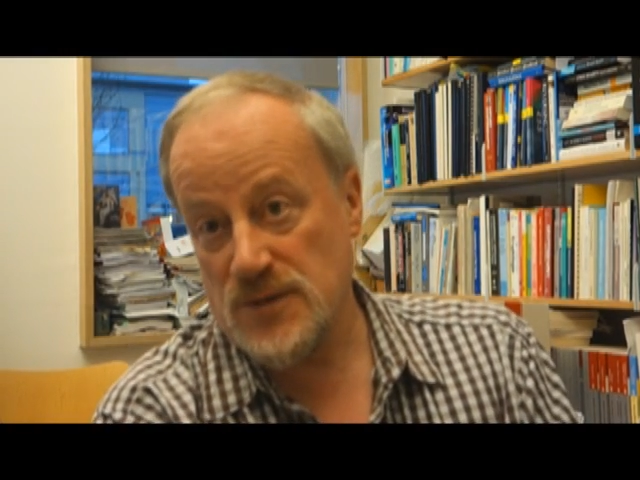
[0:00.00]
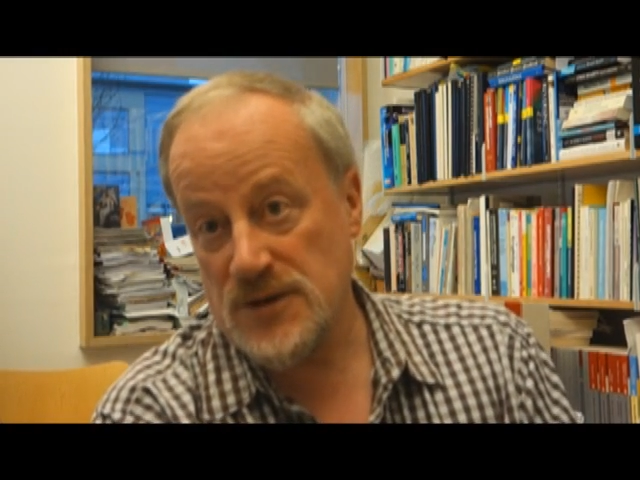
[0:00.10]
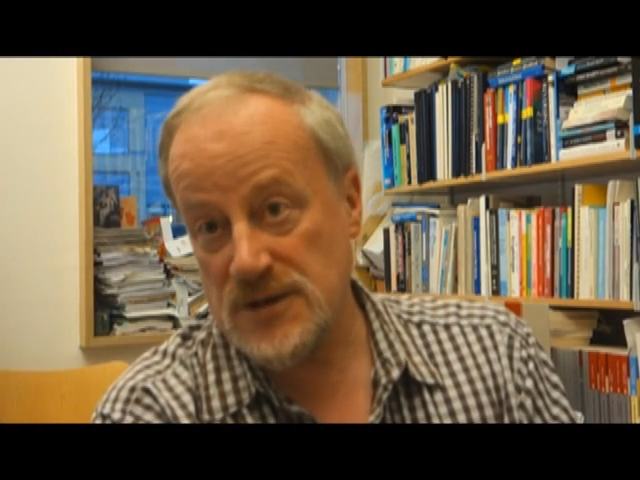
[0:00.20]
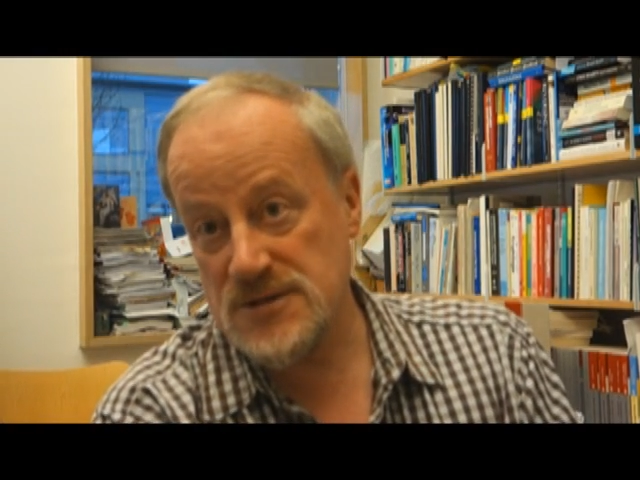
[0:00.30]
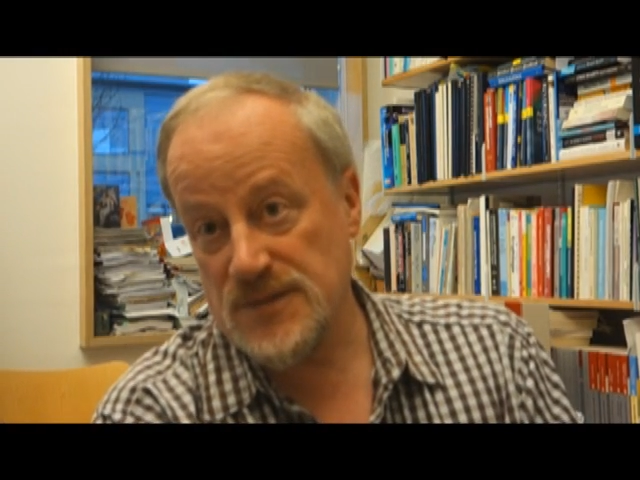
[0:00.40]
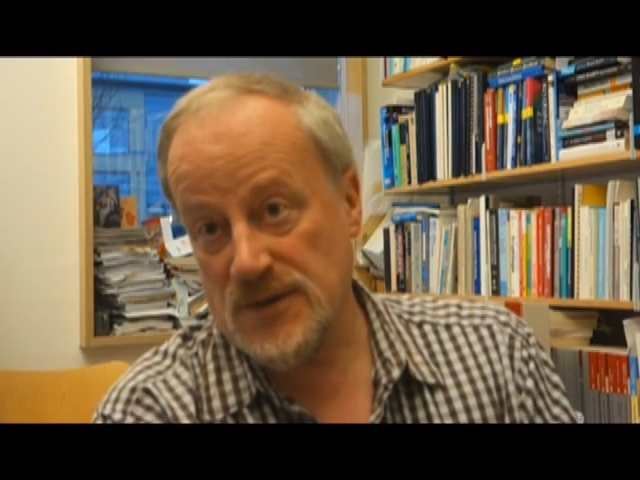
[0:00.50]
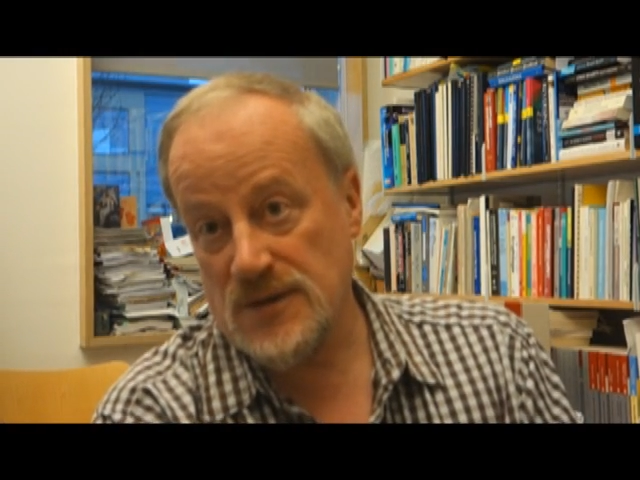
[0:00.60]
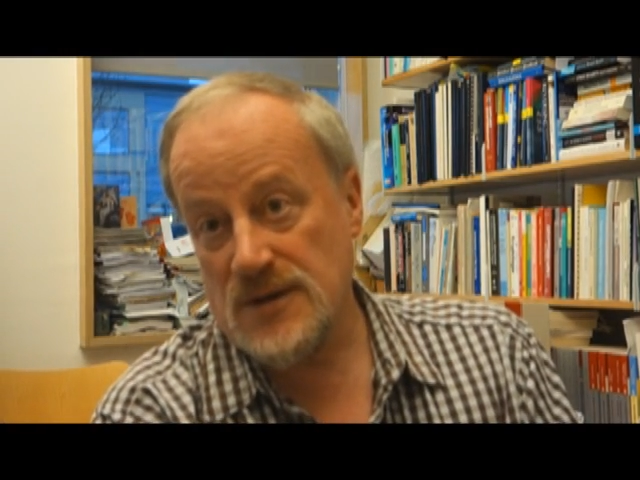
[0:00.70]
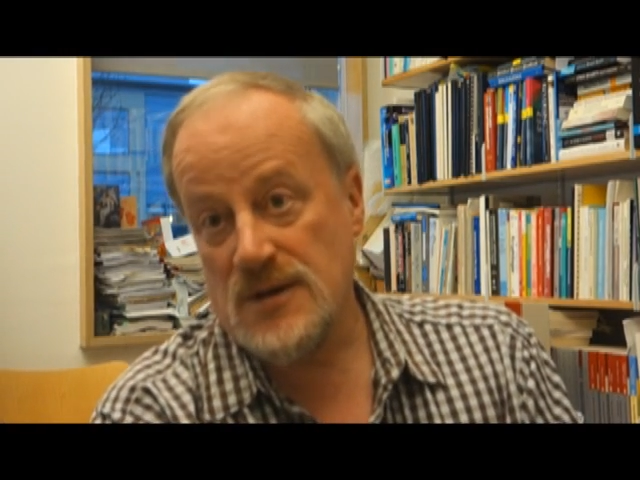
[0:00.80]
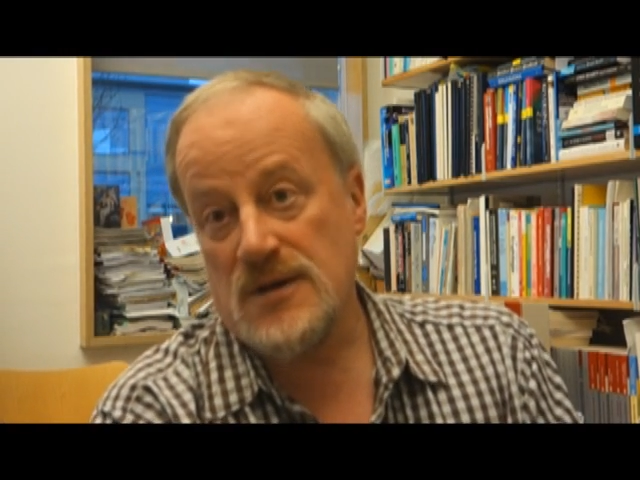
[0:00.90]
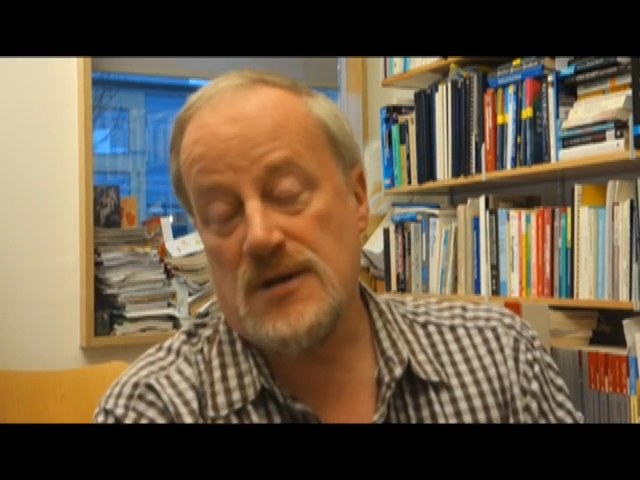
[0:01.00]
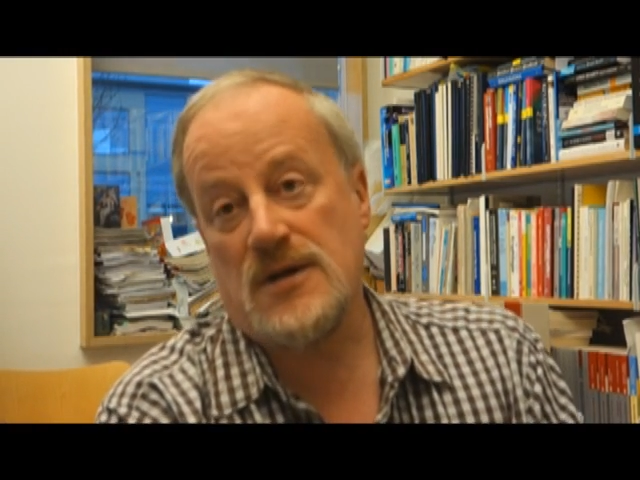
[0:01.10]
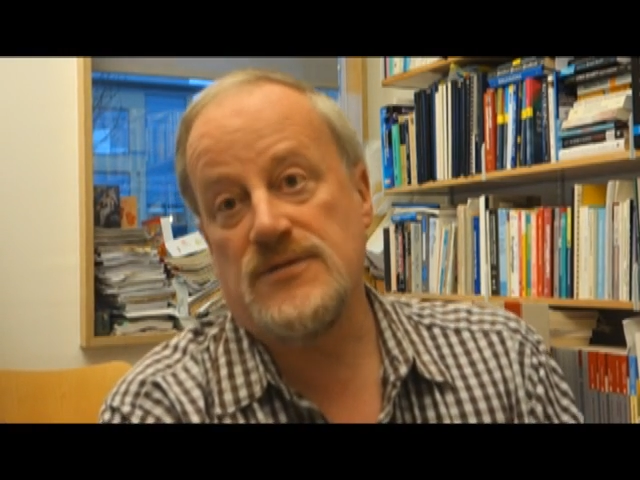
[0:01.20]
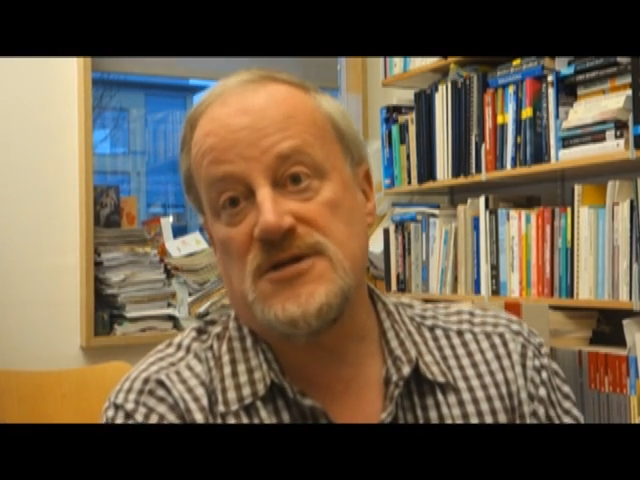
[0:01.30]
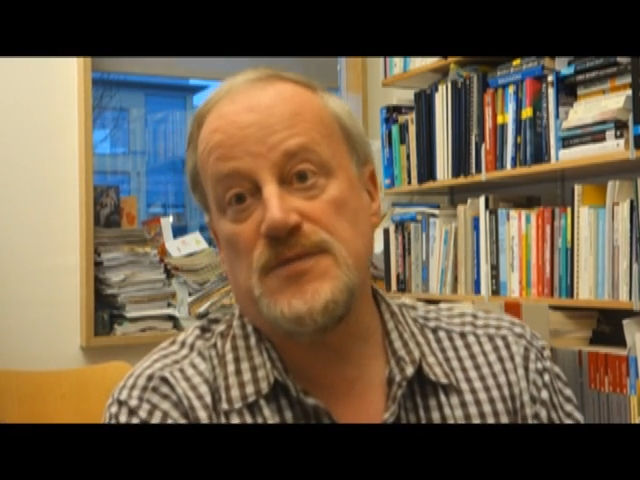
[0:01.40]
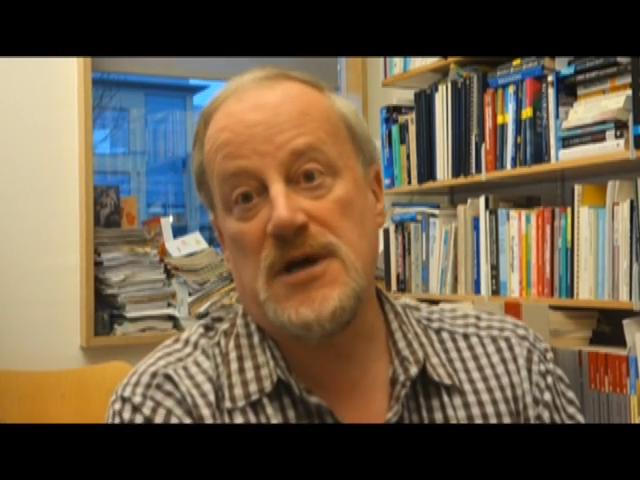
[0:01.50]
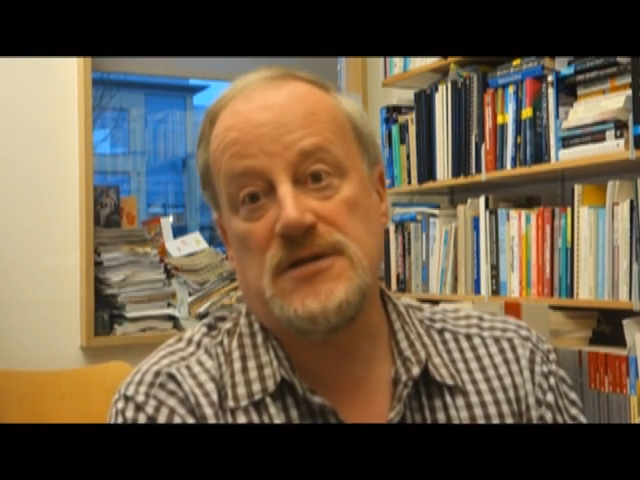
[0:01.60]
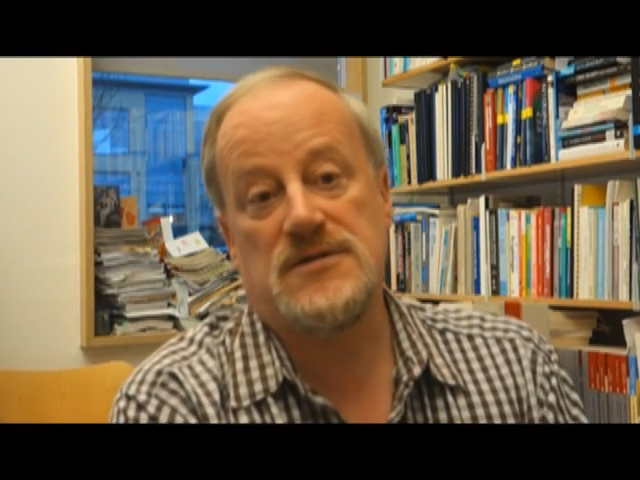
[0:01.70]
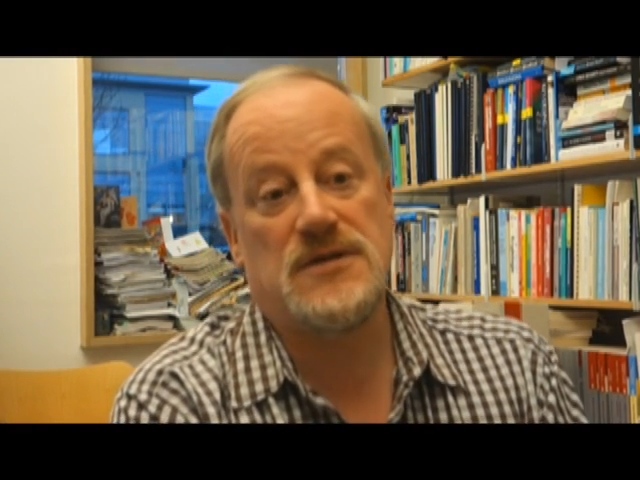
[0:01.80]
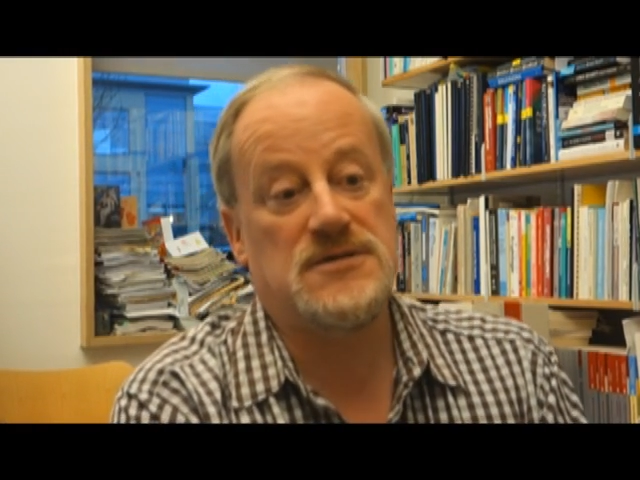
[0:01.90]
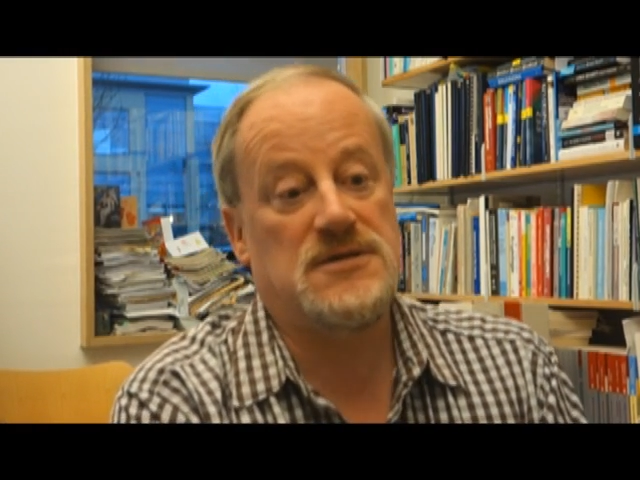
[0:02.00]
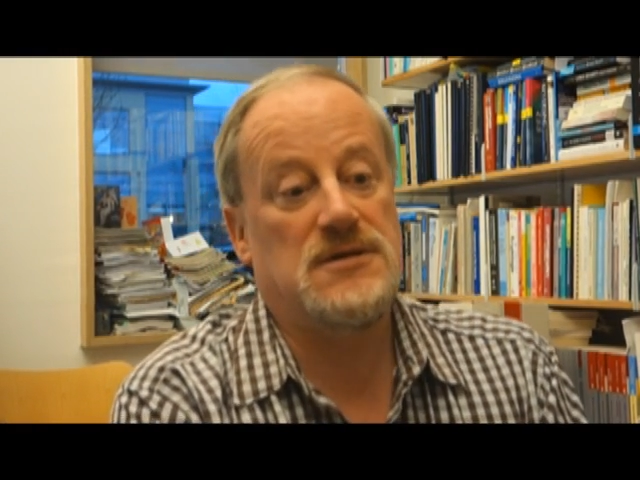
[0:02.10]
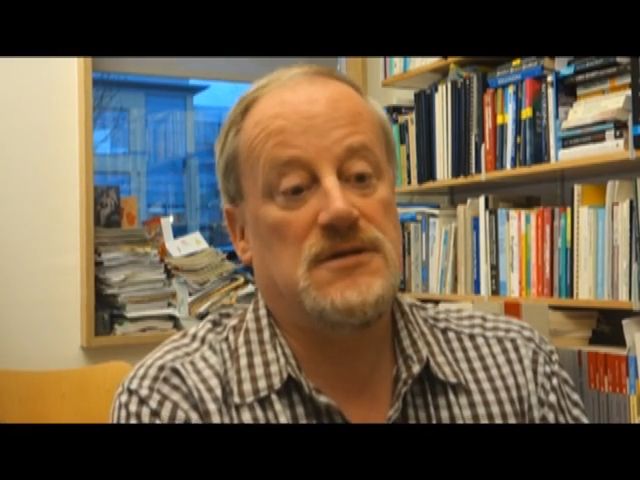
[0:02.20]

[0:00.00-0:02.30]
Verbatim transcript: predictable, and this meant that